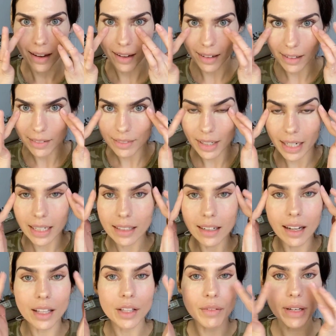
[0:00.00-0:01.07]
right, all
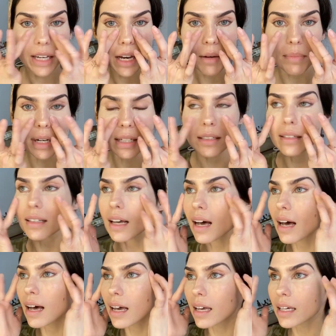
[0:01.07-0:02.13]
the way up under the
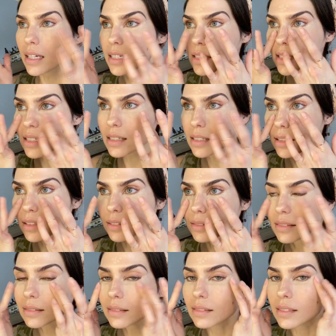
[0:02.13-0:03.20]
eyes.
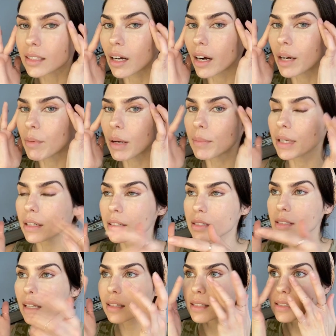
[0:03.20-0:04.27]
Sorry, my mirror's
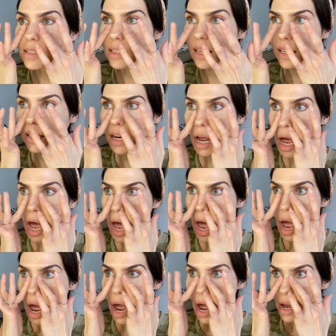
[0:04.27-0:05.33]
on this side.
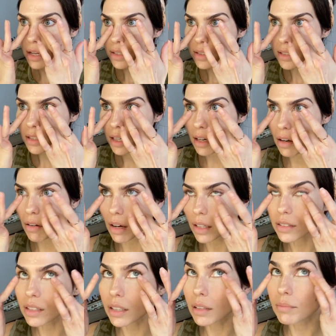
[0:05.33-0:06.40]
So I'll
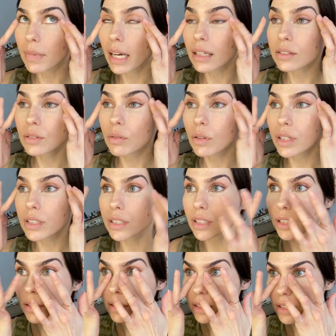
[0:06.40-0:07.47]
turn back towards you
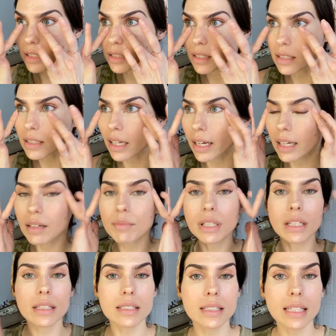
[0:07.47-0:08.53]
in just a second, but you can
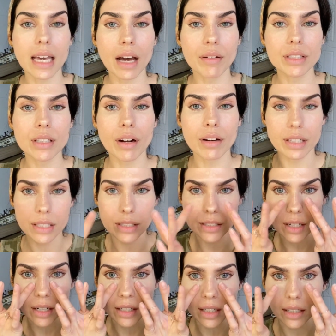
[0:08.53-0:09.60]
see how it's already
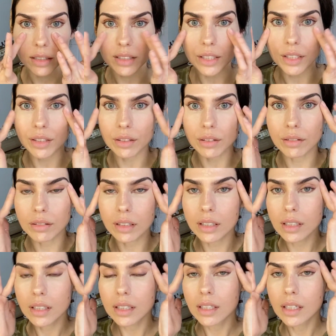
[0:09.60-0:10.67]
starting to
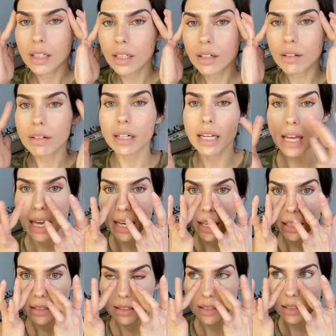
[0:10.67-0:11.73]

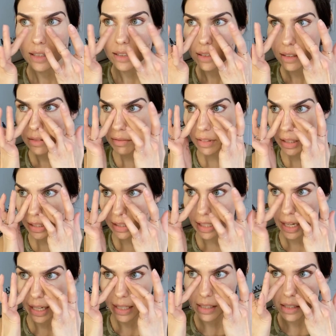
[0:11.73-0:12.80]
create a really
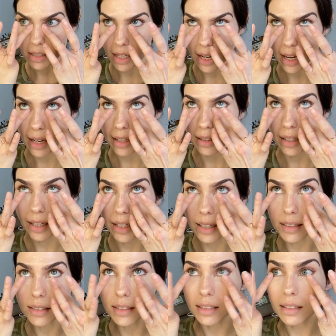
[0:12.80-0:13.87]
nice
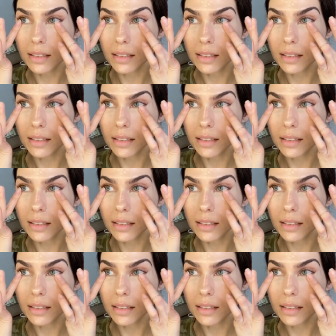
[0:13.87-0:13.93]
highlight